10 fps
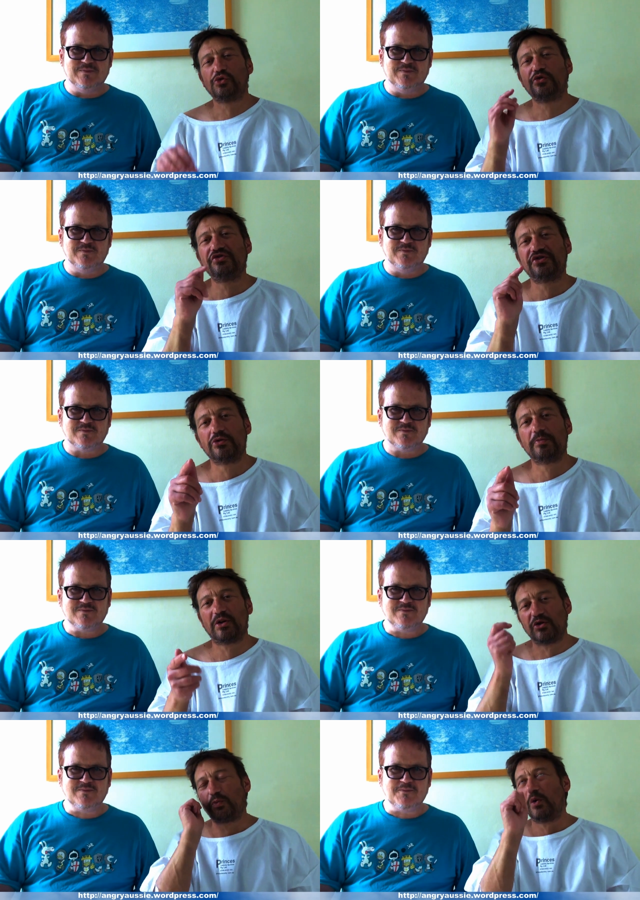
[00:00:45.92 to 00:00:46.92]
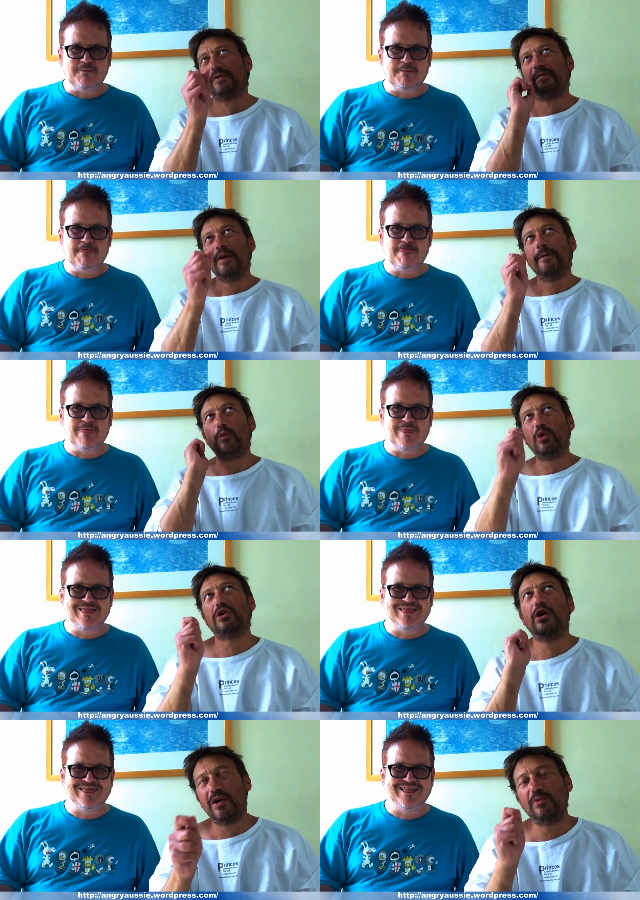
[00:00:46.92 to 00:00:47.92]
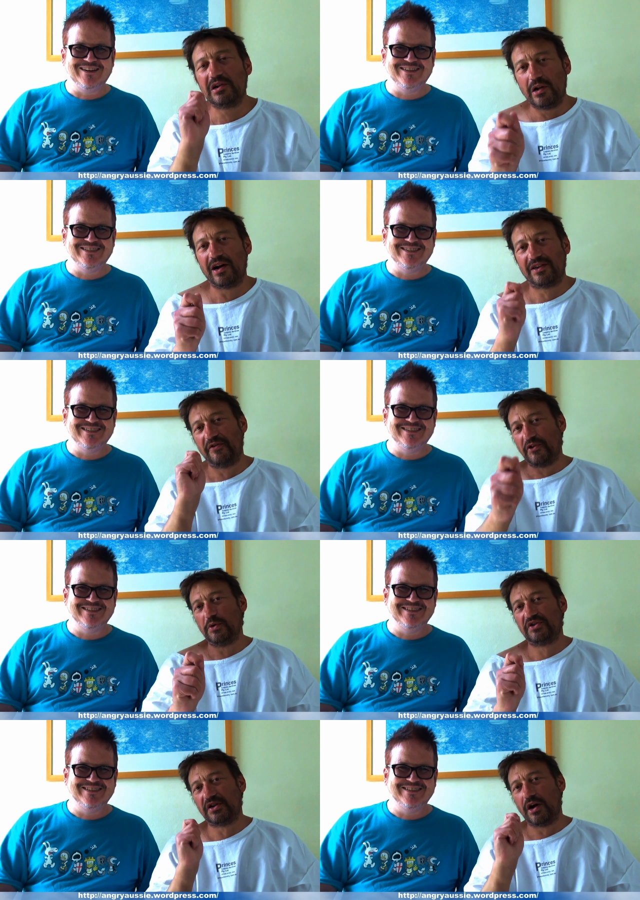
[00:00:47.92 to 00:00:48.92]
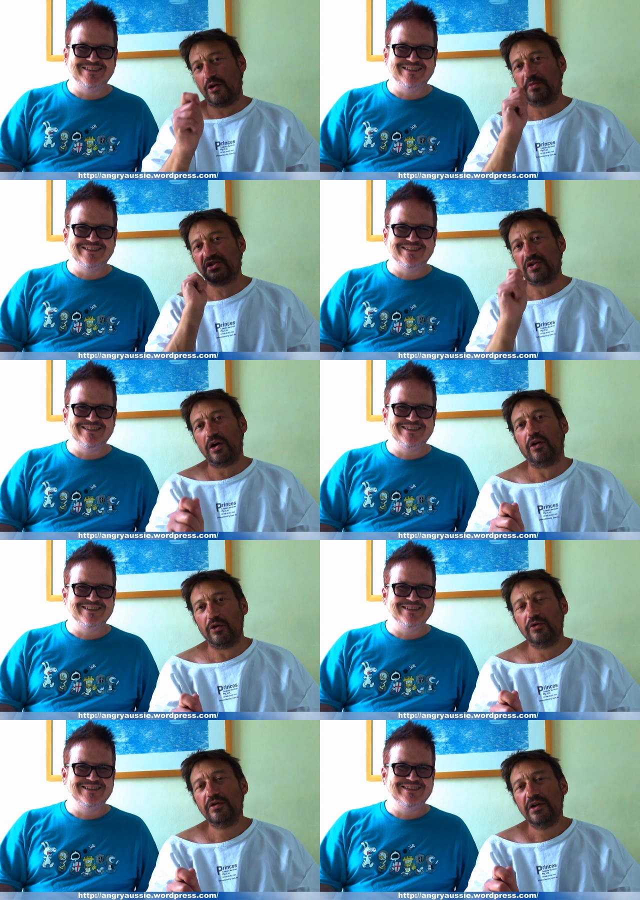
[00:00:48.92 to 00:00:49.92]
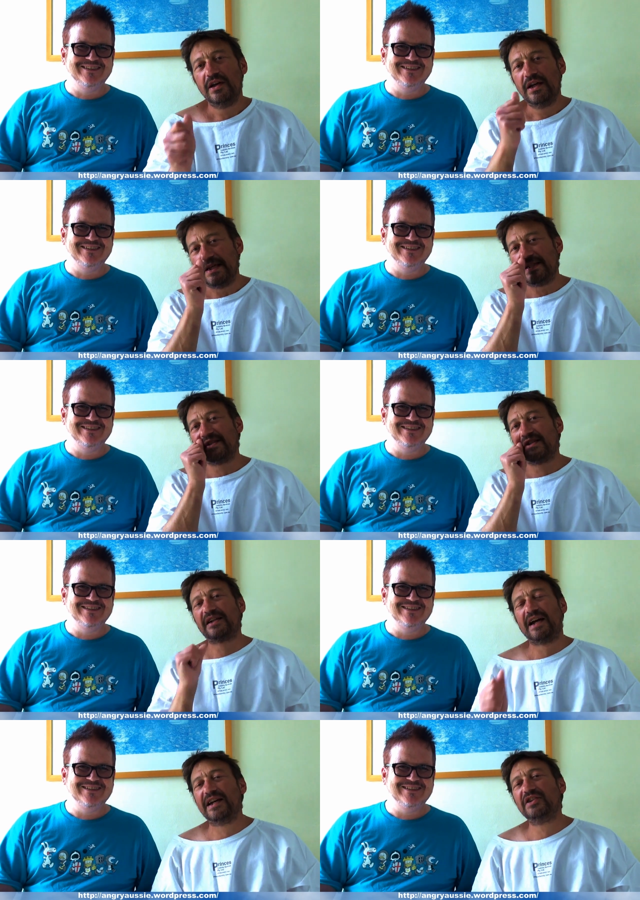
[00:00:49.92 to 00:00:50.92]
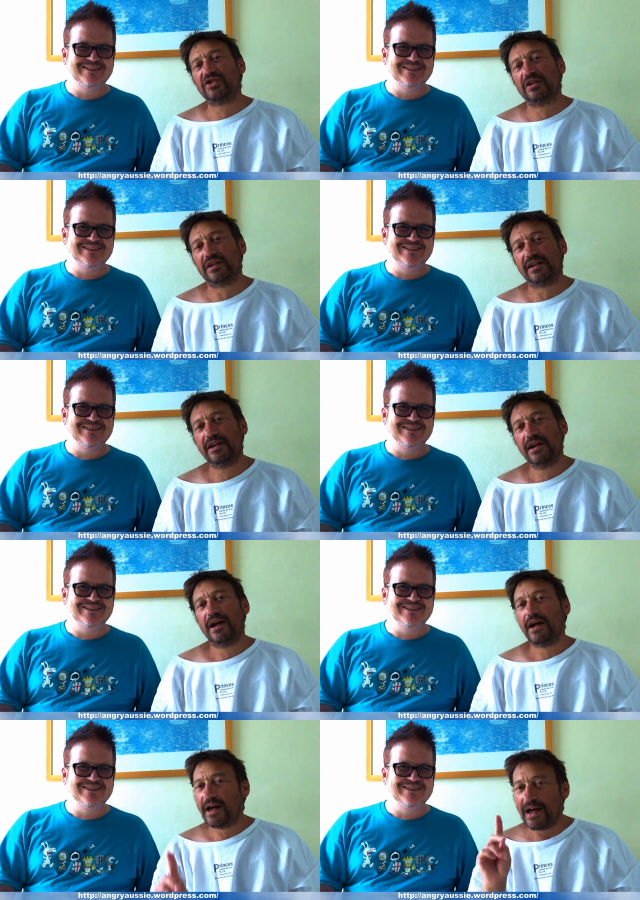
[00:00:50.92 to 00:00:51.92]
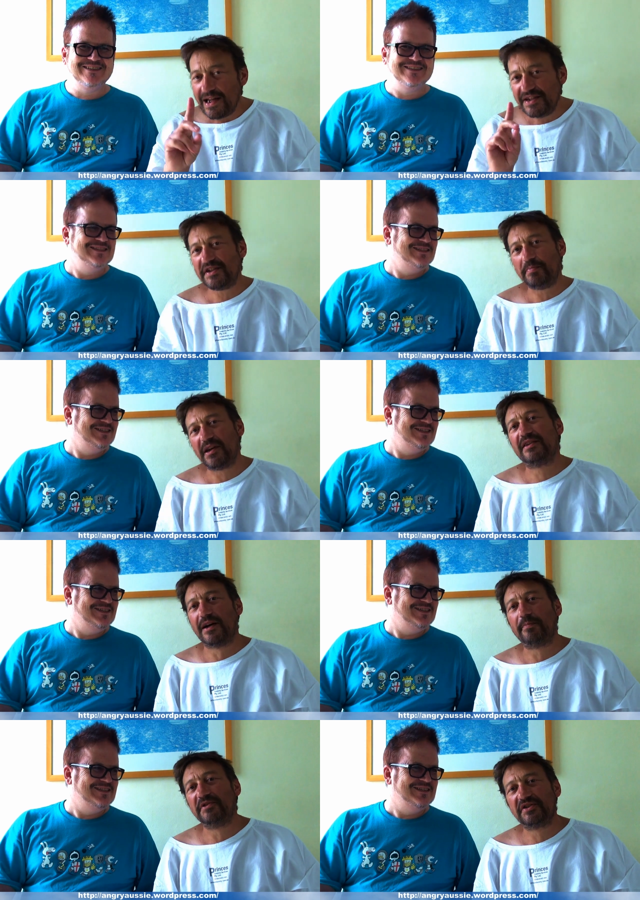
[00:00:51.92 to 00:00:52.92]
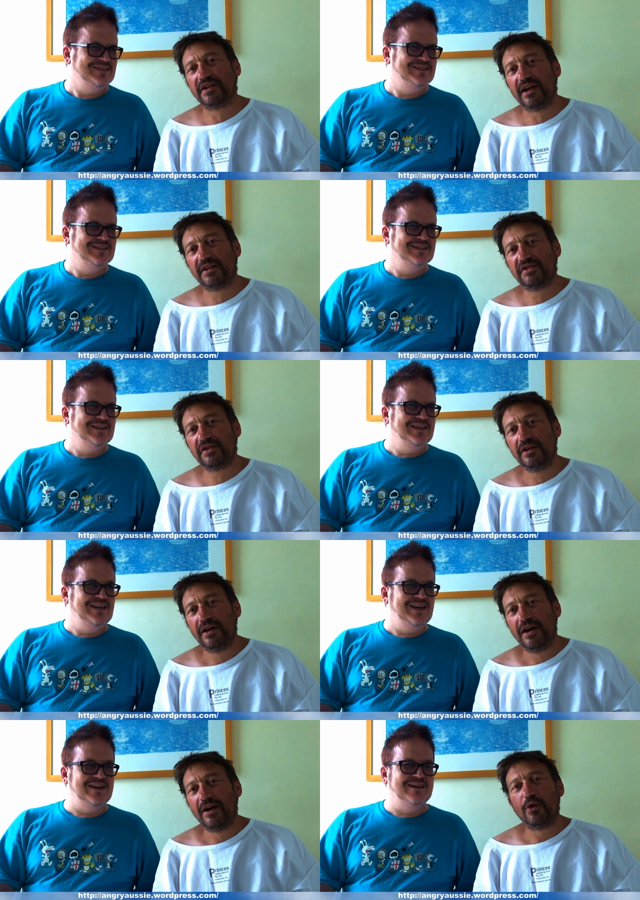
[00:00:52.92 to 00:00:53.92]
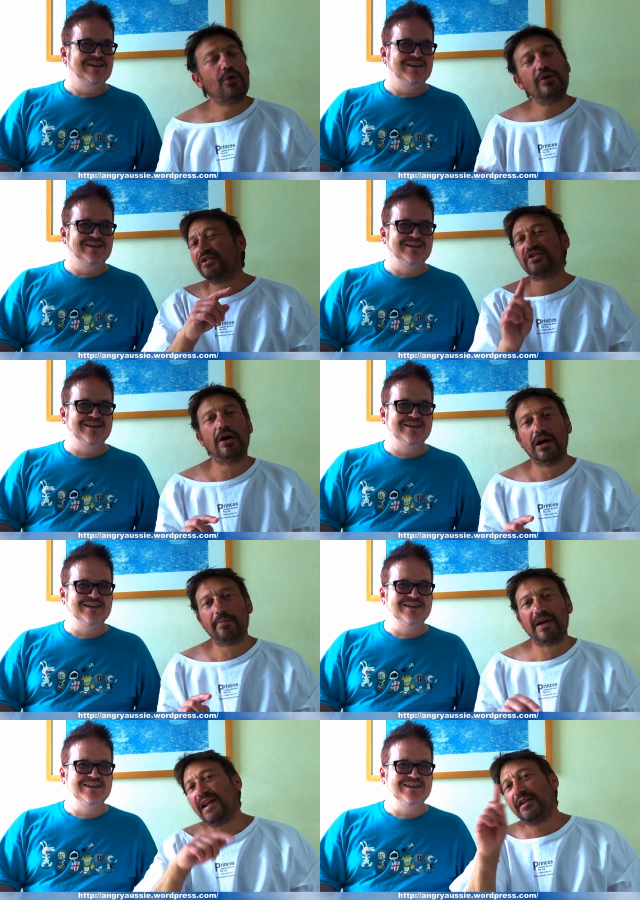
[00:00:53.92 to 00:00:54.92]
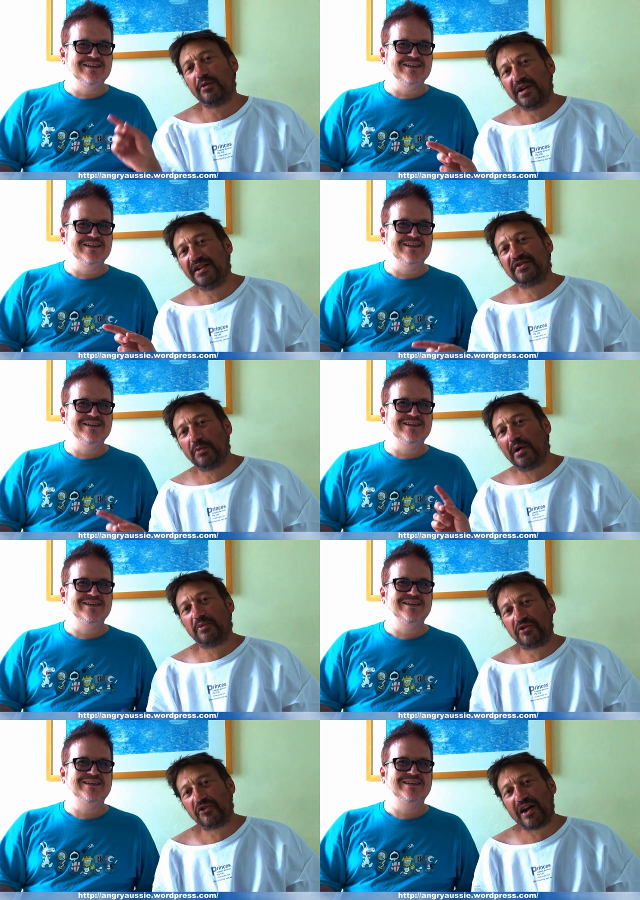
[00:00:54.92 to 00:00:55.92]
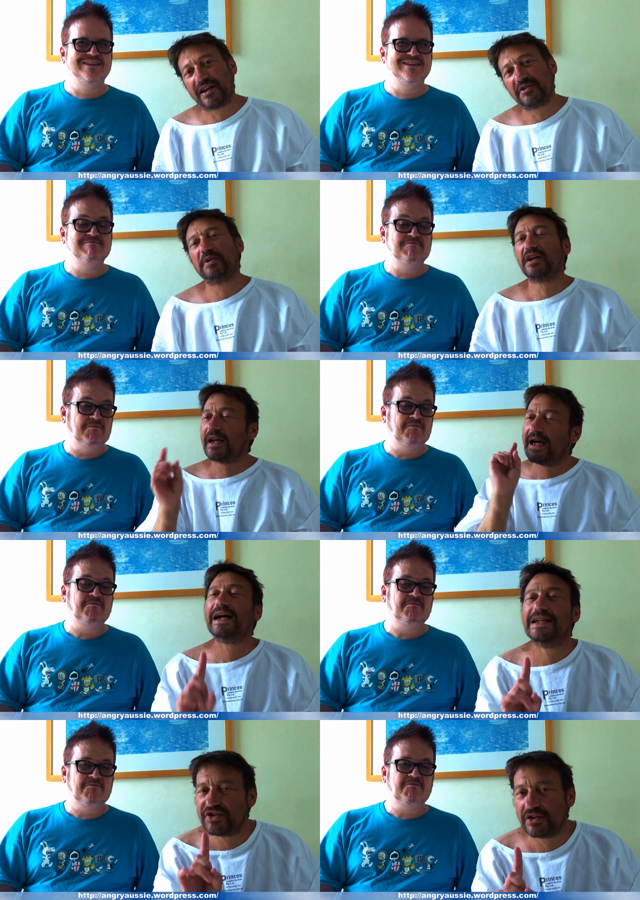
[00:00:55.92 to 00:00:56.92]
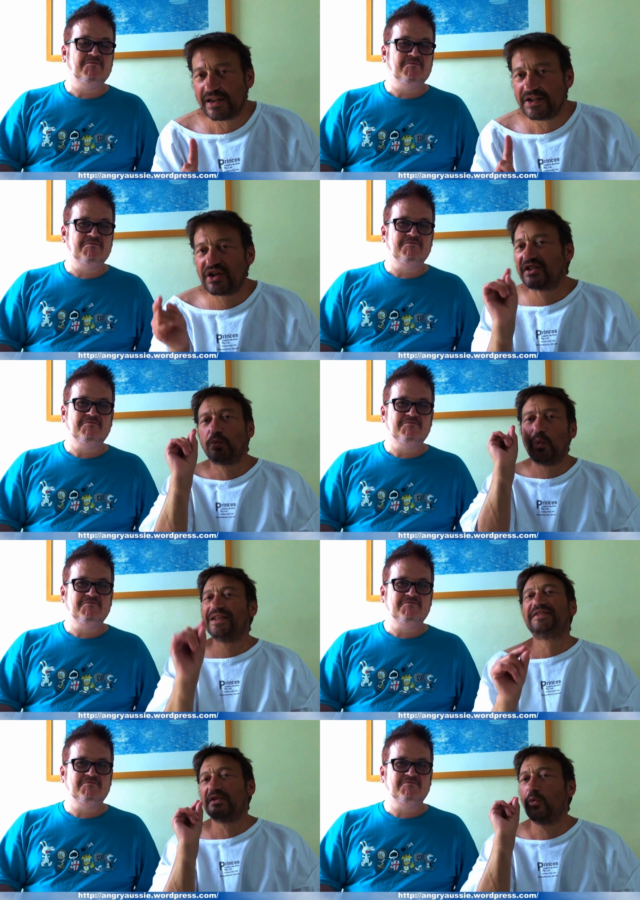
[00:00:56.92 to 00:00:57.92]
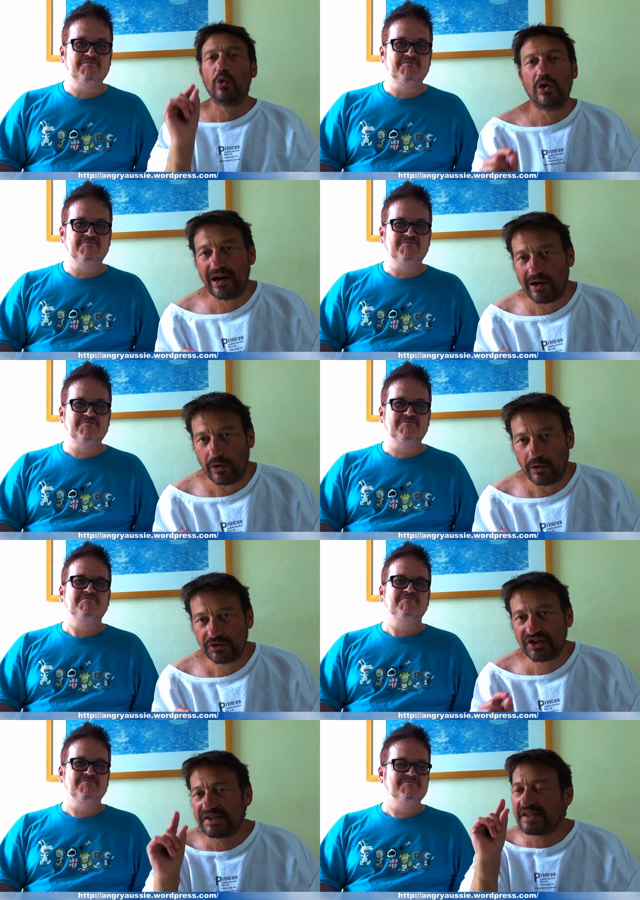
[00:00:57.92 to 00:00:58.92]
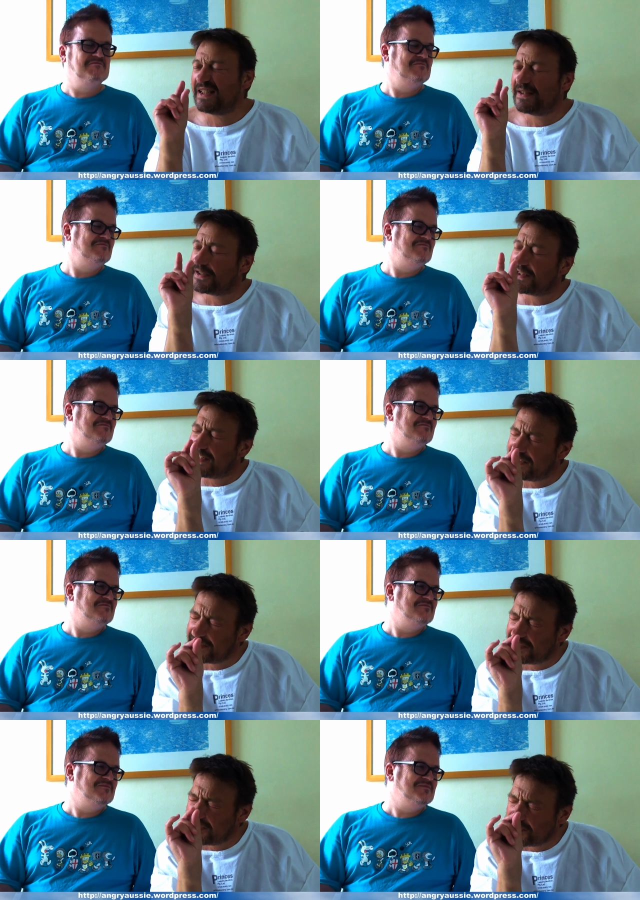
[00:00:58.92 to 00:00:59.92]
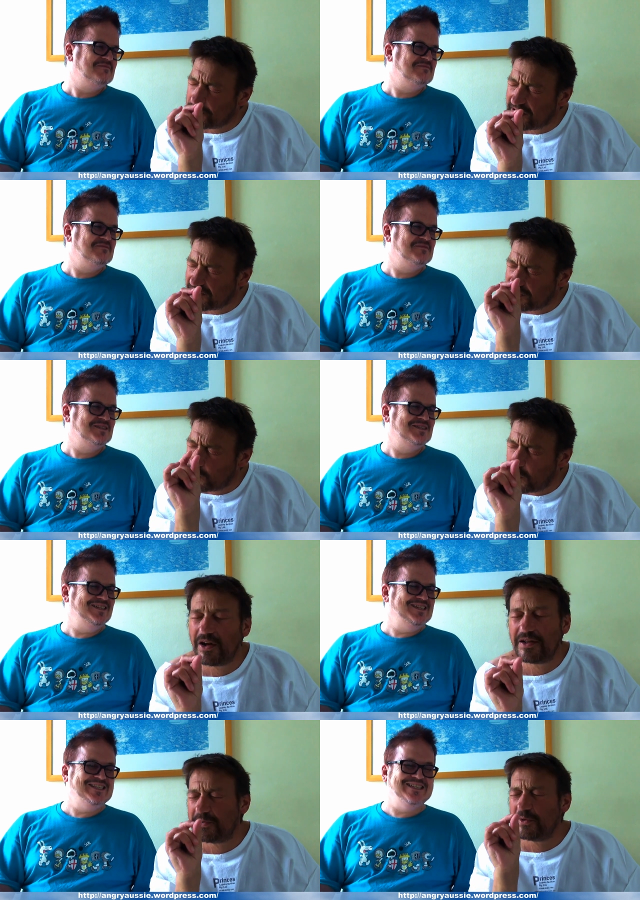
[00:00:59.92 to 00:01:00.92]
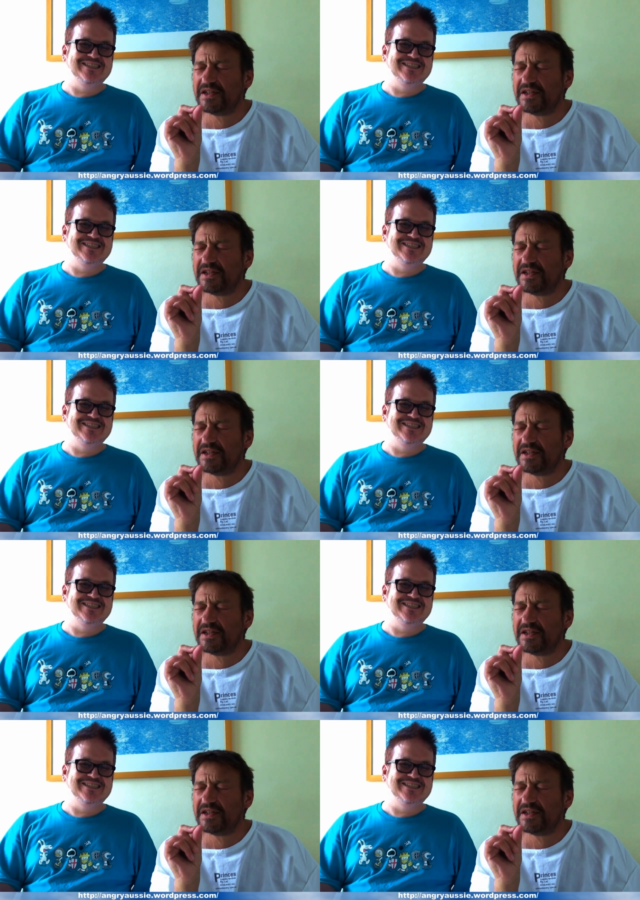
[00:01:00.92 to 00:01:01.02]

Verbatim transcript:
Speaker 1: cruise through because what, what I would like the viewers at home to know is that occasionally Aidzee picks up mistakes. Yeah, all the time. Angry is the one with facts, but occasionally, just once in a while, just in incy, spincy, wine,